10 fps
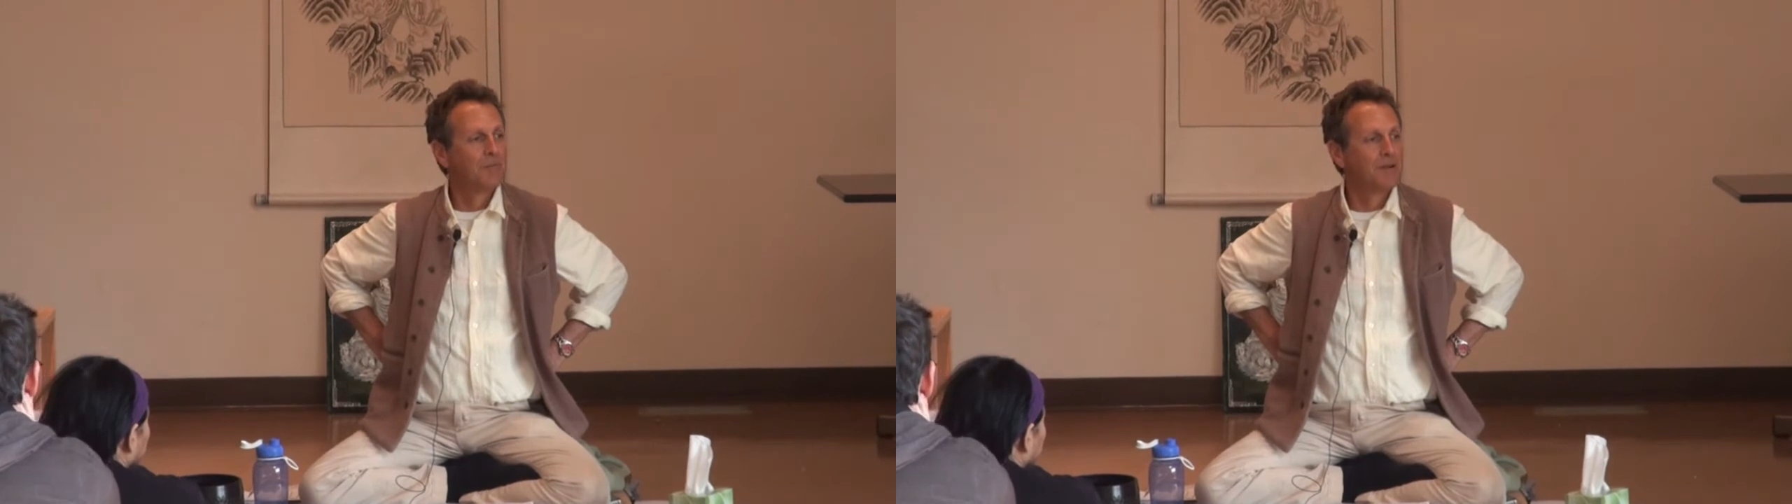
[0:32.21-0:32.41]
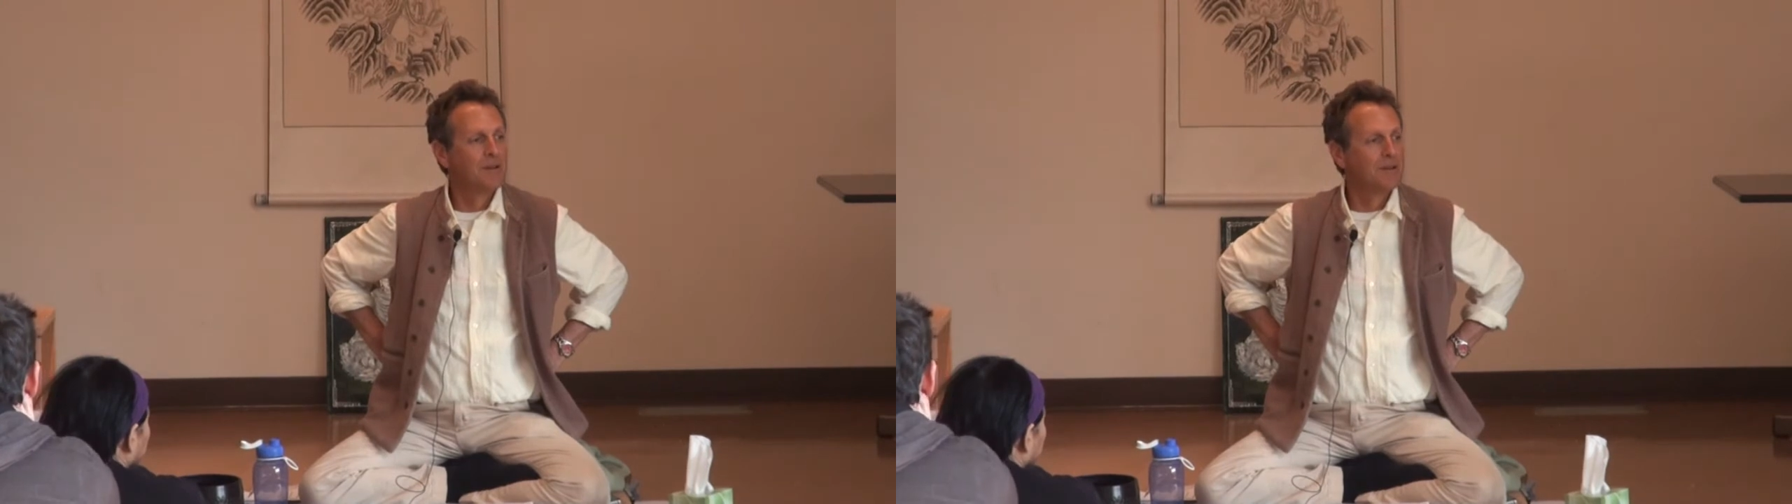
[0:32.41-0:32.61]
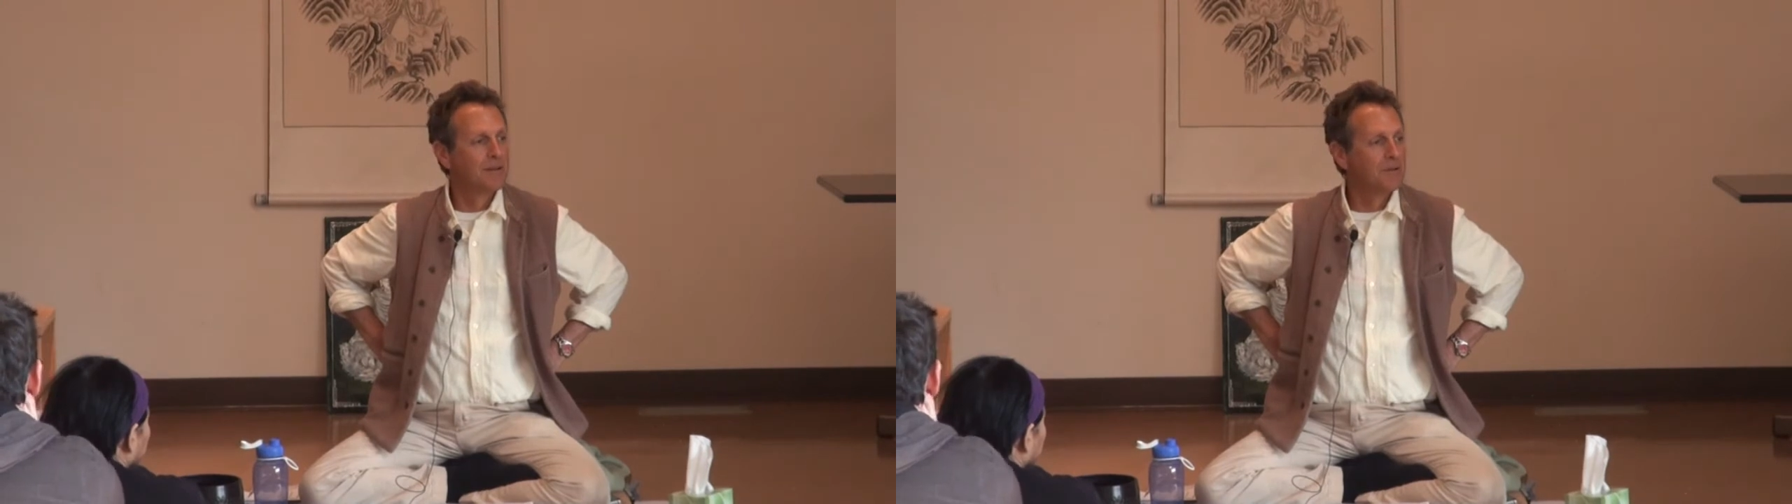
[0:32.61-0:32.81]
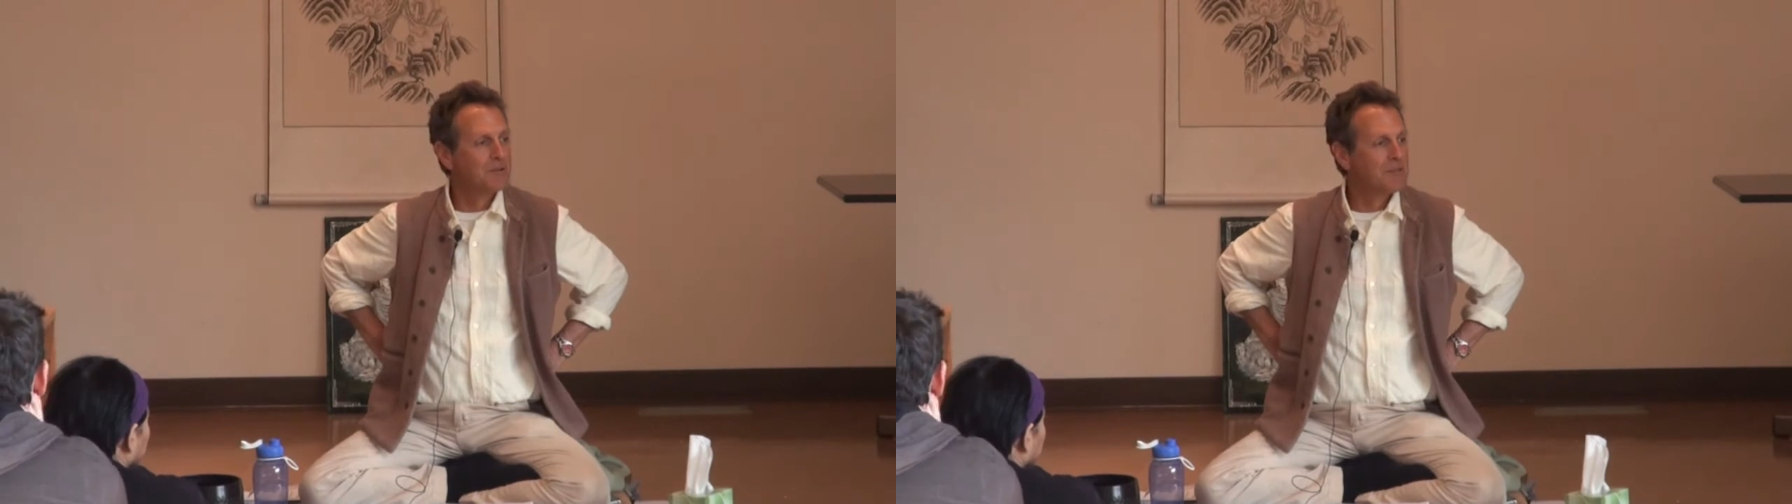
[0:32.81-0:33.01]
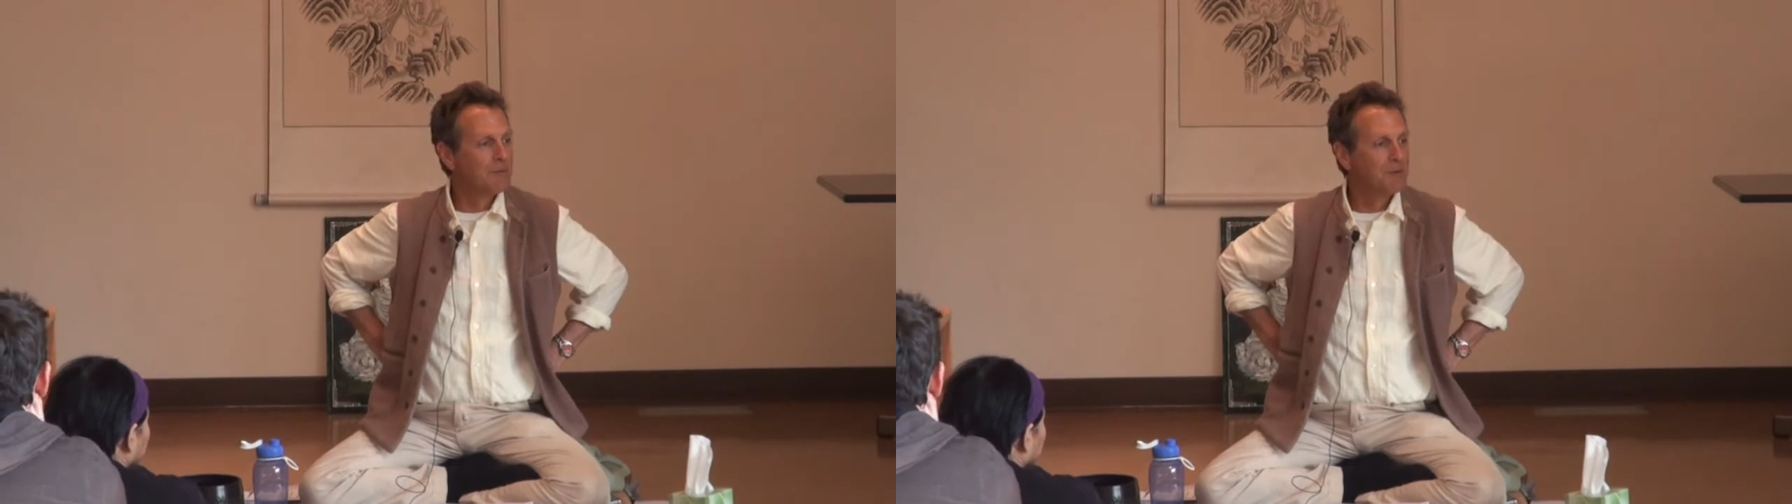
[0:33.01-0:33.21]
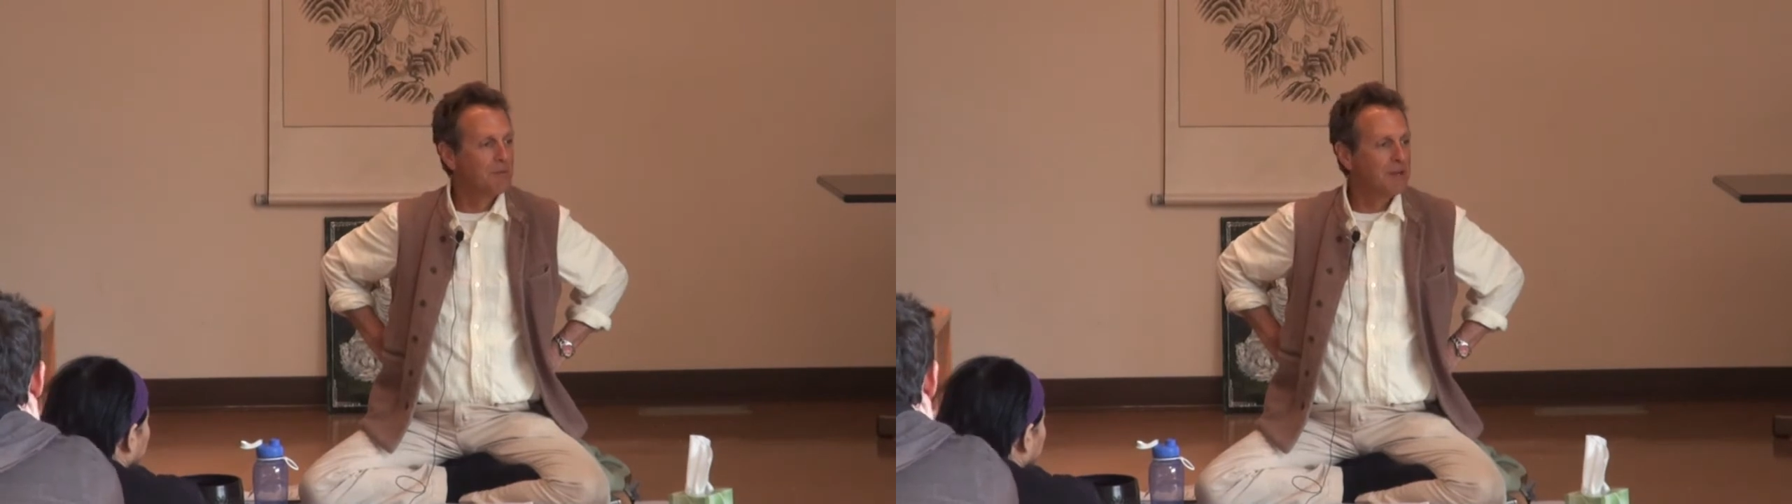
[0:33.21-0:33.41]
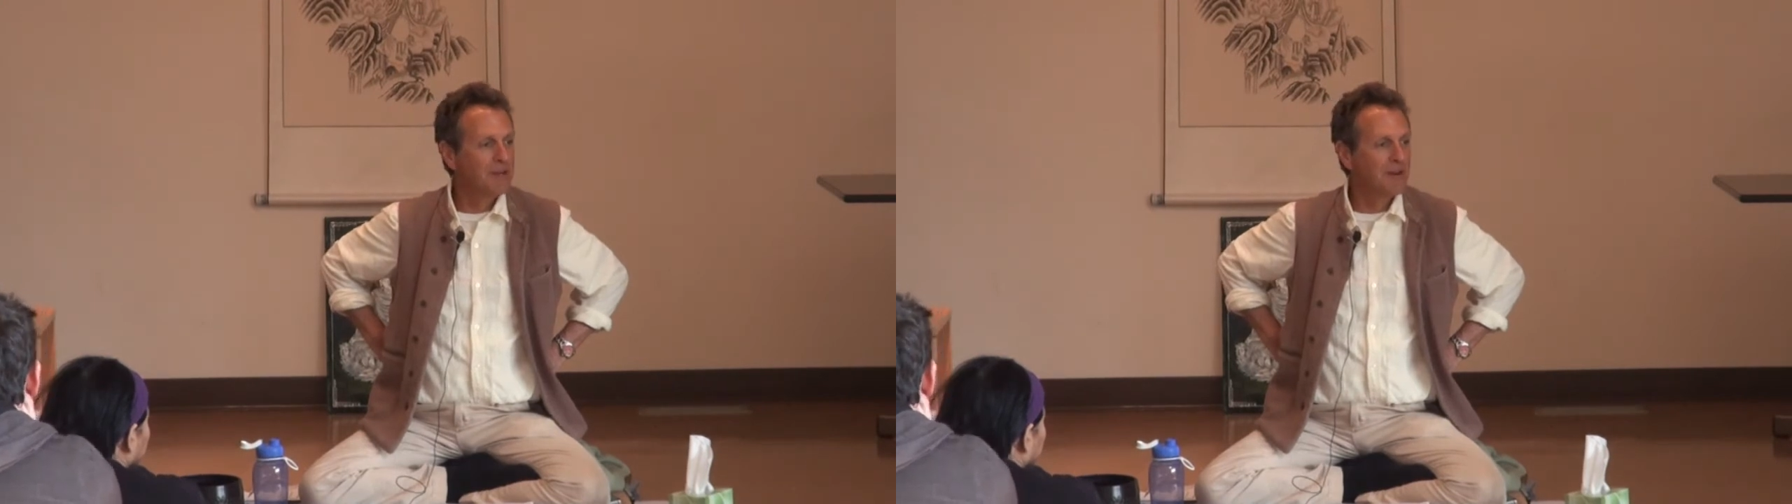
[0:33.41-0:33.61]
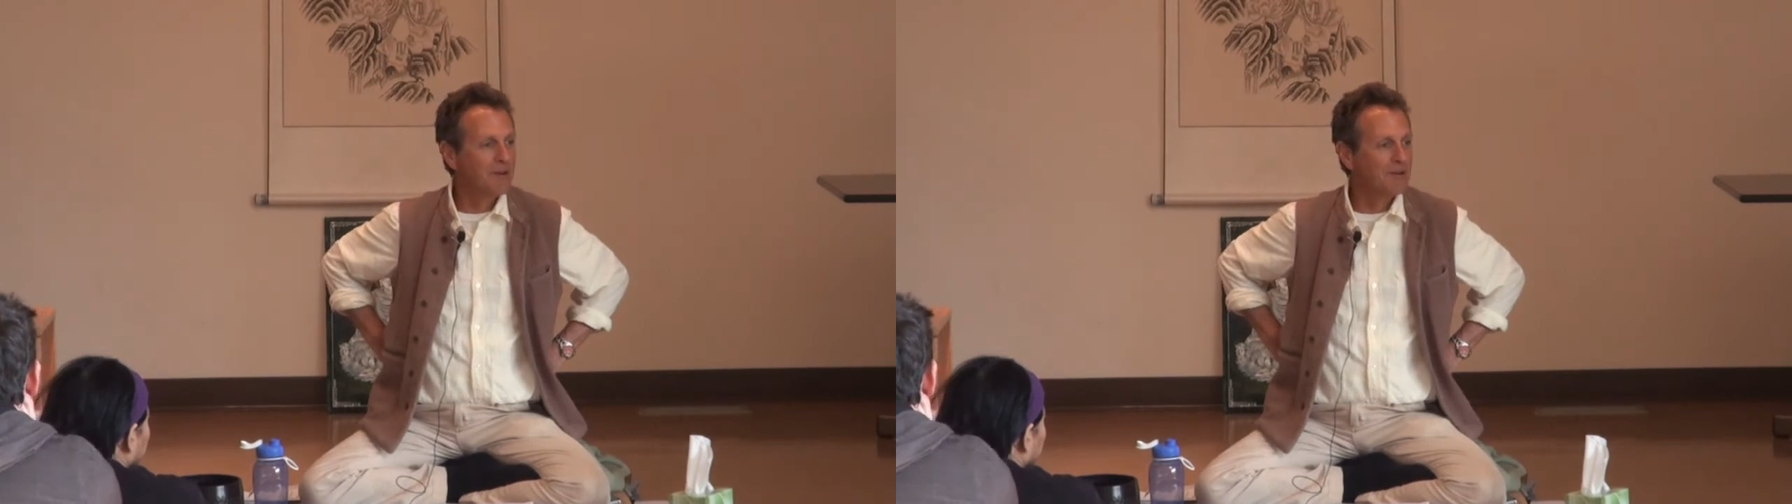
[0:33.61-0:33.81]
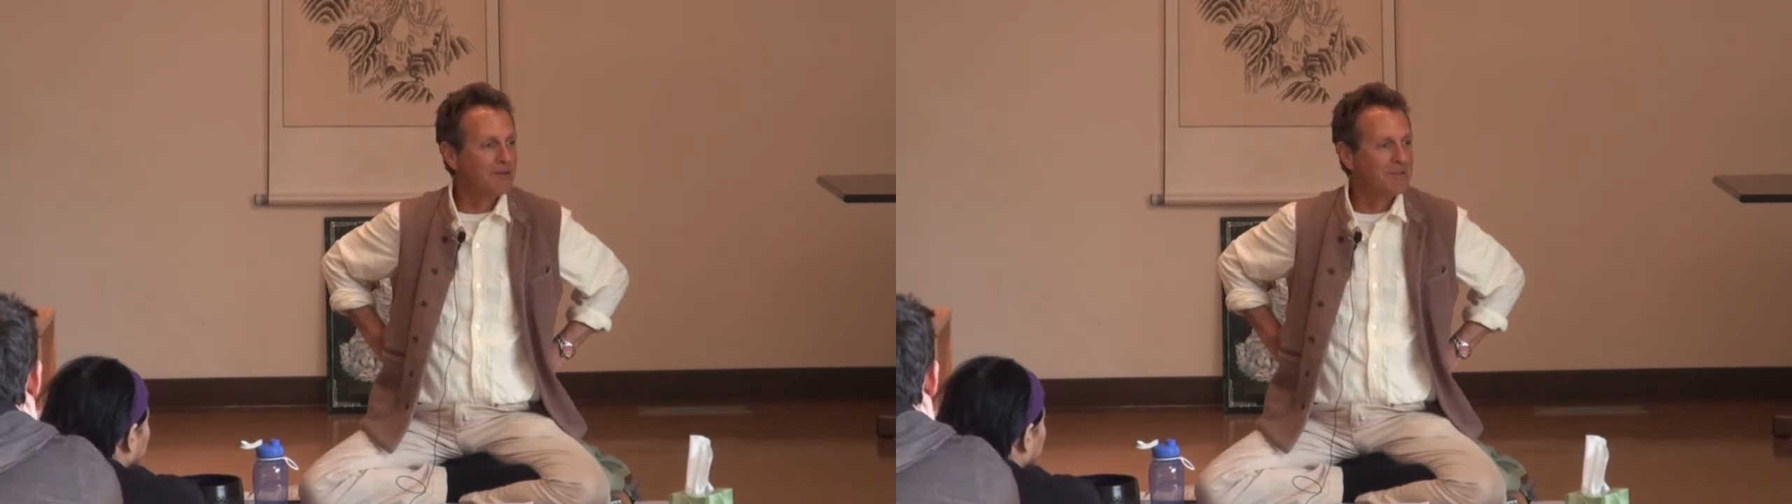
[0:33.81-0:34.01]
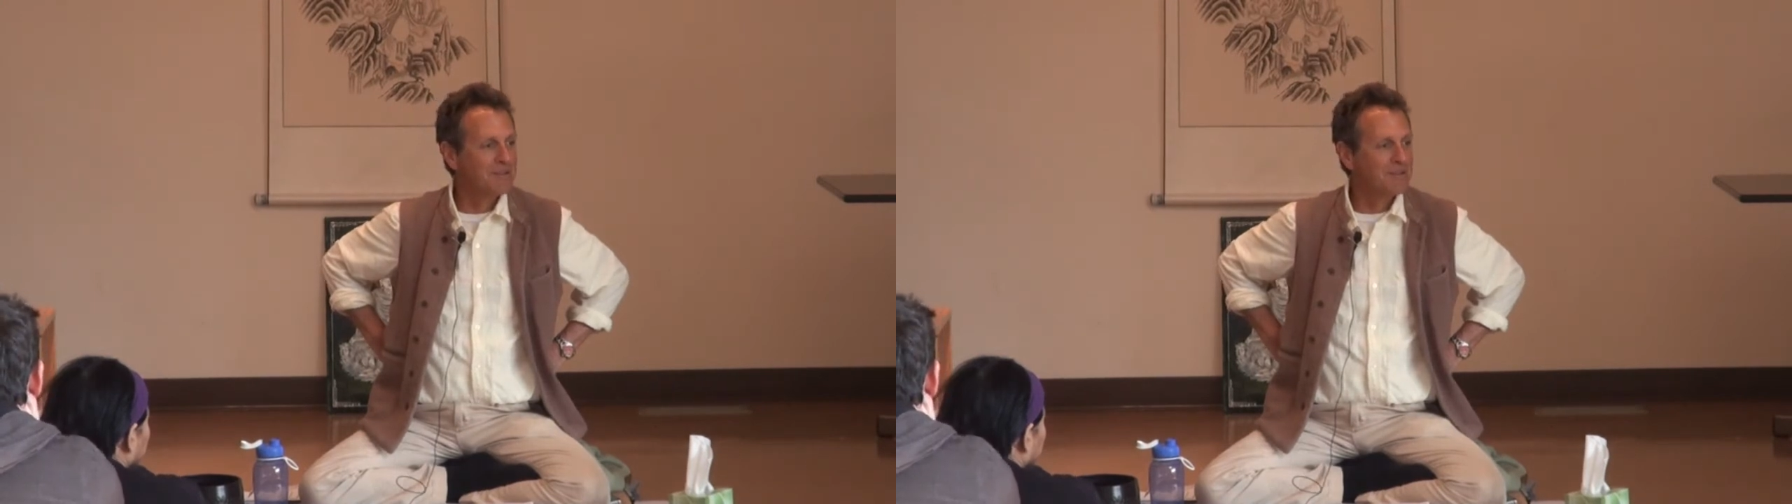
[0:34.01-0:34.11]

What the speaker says: But you seem to be here with